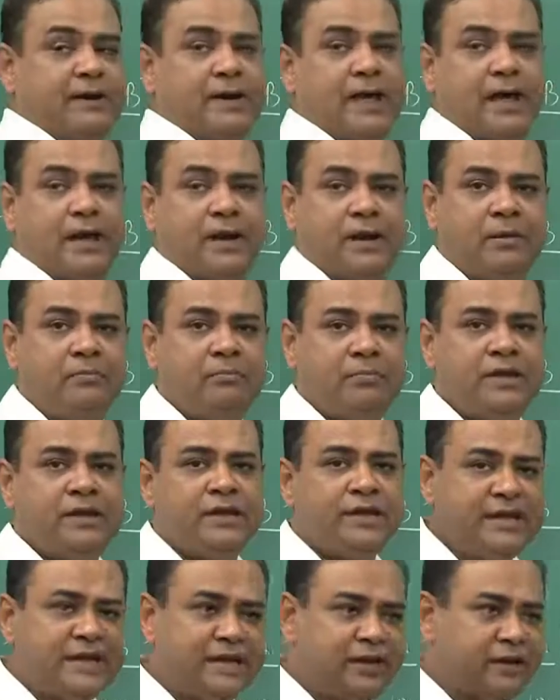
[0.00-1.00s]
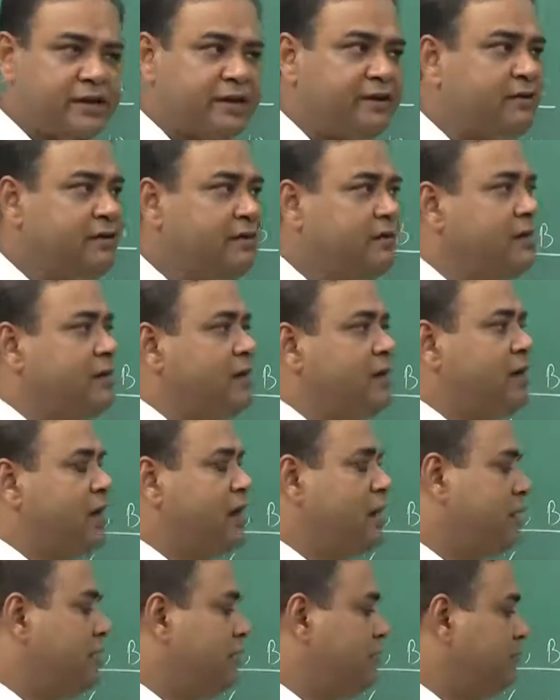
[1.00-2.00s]
diagram in a little,
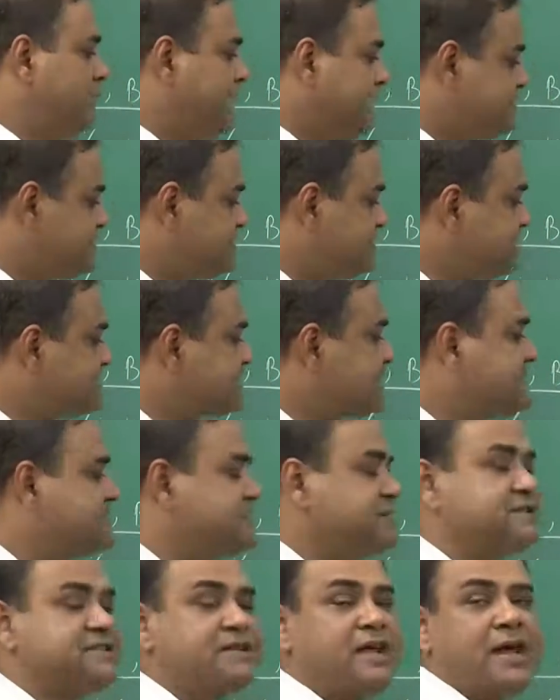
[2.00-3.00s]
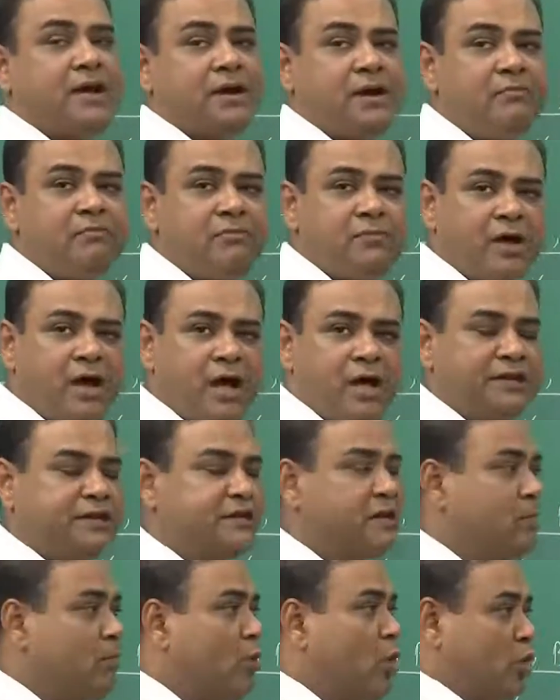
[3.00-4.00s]
let us discuss this diagram a
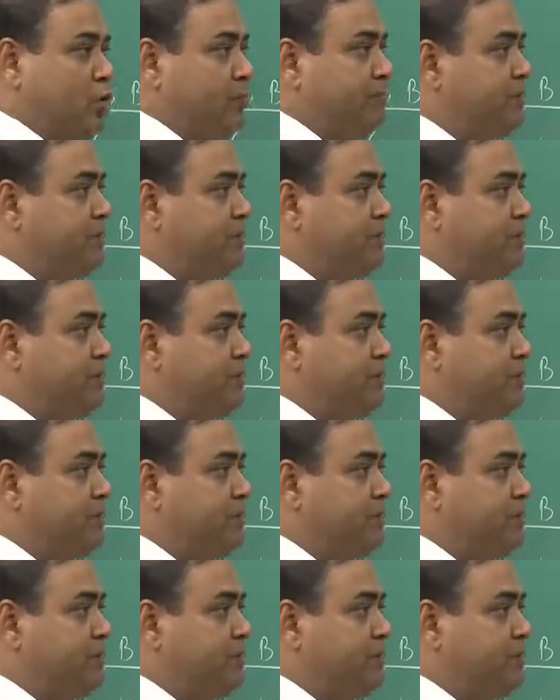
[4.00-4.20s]
little more.